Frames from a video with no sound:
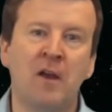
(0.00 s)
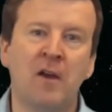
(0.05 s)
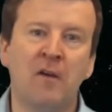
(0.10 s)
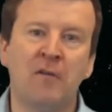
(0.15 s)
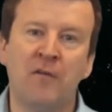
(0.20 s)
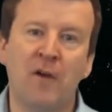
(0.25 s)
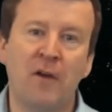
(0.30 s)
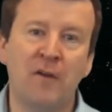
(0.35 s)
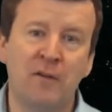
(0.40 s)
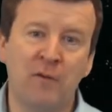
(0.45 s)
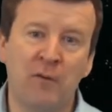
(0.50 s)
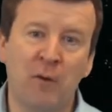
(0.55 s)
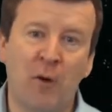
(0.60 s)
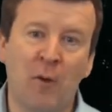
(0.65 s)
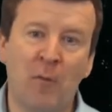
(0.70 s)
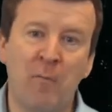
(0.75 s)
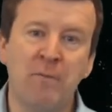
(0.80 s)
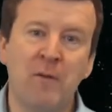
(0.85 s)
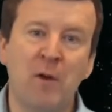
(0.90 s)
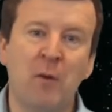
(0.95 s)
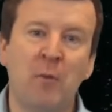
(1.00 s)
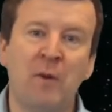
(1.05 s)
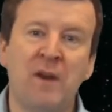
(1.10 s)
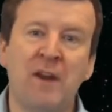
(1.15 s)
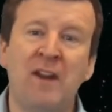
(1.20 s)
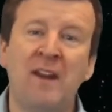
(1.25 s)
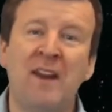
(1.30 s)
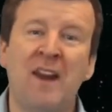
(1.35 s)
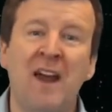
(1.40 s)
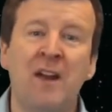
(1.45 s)
First of all, we
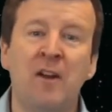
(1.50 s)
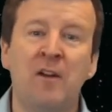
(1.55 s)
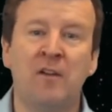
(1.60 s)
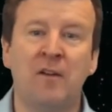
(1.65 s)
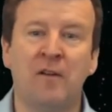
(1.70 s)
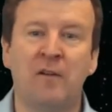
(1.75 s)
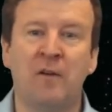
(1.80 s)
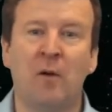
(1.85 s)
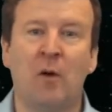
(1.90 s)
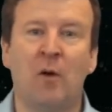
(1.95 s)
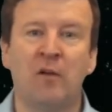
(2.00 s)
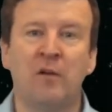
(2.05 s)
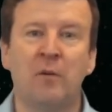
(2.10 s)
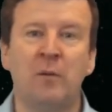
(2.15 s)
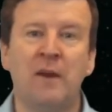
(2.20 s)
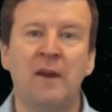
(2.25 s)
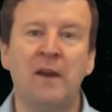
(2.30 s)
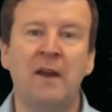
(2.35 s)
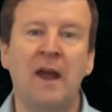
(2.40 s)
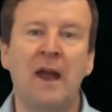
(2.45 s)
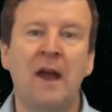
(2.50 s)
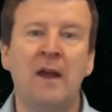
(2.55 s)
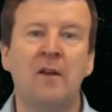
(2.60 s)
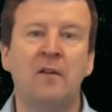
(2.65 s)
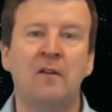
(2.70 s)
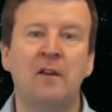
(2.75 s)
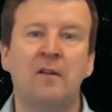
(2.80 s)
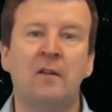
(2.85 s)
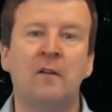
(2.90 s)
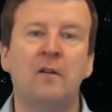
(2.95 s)
need an energy source. We need
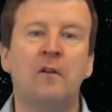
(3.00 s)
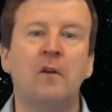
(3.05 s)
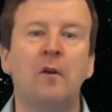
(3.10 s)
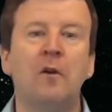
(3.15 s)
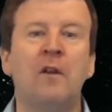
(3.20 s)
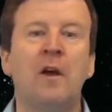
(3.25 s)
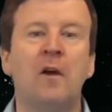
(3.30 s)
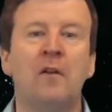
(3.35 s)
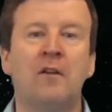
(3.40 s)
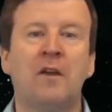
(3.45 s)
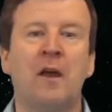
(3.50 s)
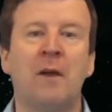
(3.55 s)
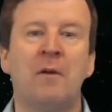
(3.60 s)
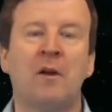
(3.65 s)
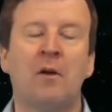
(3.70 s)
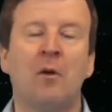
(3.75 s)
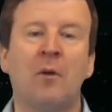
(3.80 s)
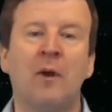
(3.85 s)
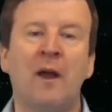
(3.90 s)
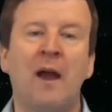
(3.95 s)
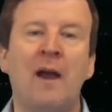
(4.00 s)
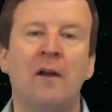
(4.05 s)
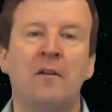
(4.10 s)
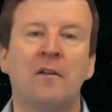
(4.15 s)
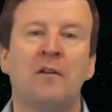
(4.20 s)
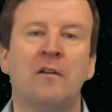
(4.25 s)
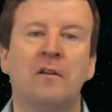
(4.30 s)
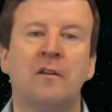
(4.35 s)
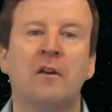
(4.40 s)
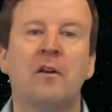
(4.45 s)
energy to do those chemical
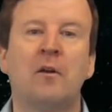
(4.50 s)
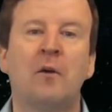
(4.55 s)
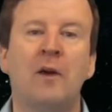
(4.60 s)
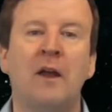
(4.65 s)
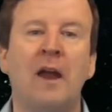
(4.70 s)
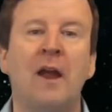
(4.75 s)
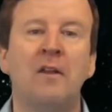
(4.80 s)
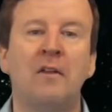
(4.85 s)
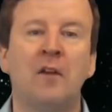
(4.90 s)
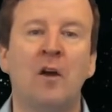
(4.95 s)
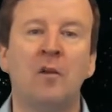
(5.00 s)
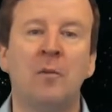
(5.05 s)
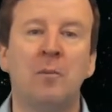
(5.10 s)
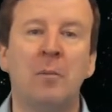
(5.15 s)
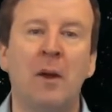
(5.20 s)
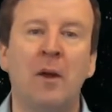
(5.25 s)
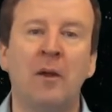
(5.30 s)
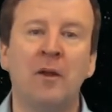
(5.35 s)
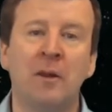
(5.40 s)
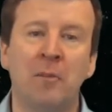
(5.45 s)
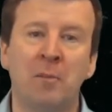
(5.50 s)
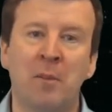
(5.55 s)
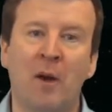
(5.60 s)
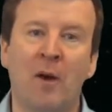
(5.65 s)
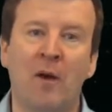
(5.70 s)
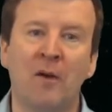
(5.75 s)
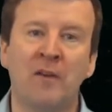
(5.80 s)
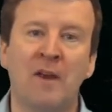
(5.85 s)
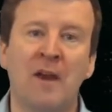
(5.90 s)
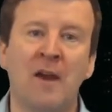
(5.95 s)
reactions, to create those building
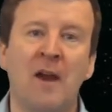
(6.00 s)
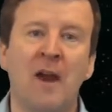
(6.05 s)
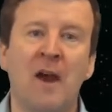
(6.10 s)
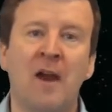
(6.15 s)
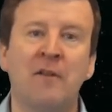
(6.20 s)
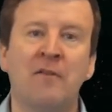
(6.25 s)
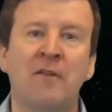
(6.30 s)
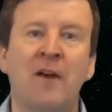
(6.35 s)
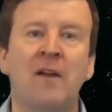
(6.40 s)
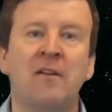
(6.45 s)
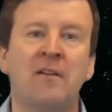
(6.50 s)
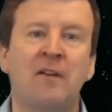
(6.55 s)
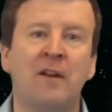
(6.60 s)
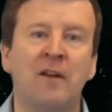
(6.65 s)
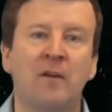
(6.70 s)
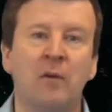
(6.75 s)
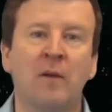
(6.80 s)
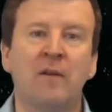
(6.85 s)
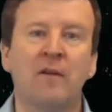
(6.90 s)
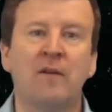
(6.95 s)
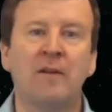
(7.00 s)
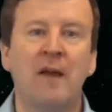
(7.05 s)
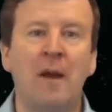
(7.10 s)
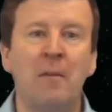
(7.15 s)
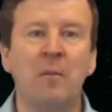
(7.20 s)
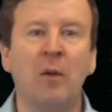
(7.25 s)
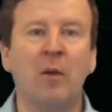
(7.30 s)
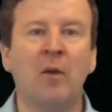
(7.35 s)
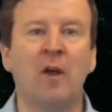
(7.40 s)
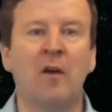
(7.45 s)
blocks, and eventually to
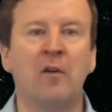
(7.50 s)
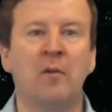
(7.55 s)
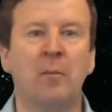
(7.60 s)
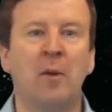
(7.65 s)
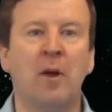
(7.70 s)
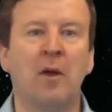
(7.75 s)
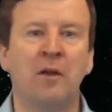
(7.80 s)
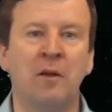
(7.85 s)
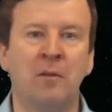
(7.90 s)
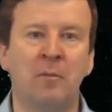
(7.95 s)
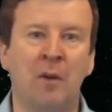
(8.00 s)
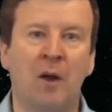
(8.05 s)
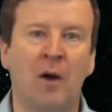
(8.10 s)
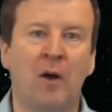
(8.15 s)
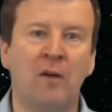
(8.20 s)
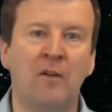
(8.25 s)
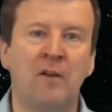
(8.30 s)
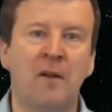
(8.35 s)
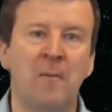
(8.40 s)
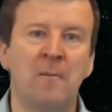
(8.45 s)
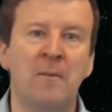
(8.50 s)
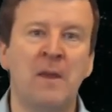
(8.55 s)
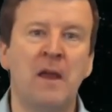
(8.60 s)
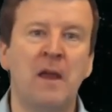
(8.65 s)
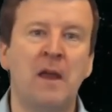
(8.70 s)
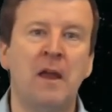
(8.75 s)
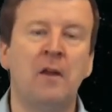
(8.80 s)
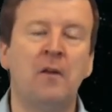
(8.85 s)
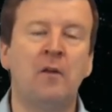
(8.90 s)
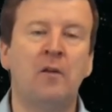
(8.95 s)
assemble those building blocks
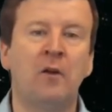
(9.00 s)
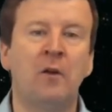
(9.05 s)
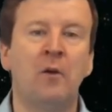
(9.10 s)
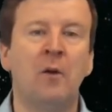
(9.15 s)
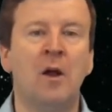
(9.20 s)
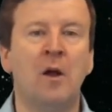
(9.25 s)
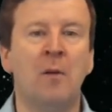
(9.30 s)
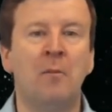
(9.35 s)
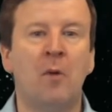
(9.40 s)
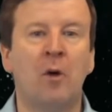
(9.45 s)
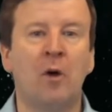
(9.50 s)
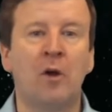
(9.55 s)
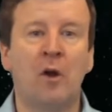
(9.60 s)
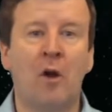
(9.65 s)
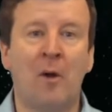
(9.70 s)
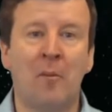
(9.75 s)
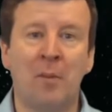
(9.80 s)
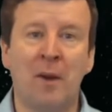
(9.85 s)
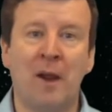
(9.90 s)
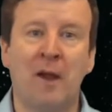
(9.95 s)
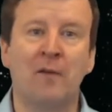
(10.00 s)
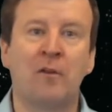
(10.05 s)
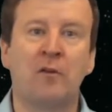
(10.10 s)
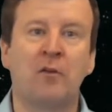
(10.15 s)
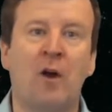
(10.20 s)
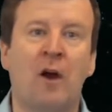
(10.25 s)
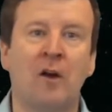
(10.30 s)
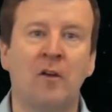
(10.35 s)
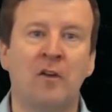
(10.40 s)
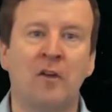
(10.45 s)
into more complex
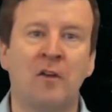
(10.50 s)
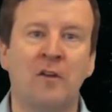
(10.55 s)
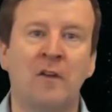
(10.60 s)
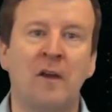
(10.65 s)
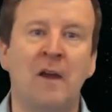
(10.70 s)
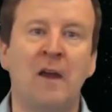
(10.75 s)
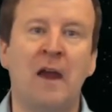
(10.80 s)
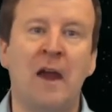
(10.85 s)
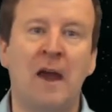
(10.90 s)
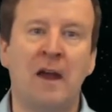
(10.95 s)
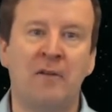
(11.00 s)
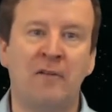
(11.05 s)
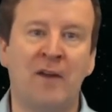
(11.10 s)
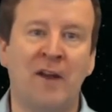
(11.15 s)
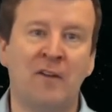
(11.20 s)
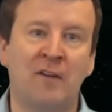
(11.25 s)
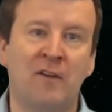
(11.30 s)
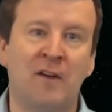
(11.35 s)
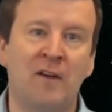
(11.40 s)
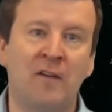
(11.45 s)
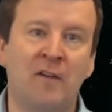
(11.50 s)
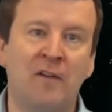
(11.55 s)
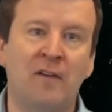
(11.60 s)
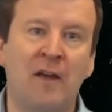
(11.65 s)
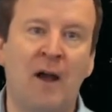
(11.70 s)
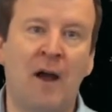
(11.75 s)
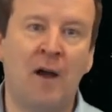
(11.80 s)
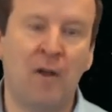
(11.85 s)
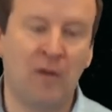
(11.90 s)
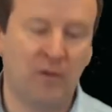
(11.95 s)
structures and eventually
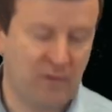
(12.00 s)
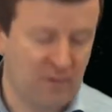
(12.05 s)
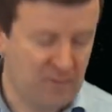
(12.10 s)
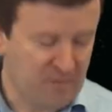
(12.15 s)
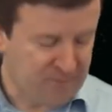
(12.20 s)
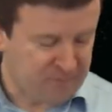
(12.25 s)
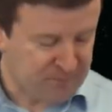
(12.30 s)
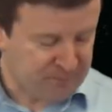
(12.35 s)
cells.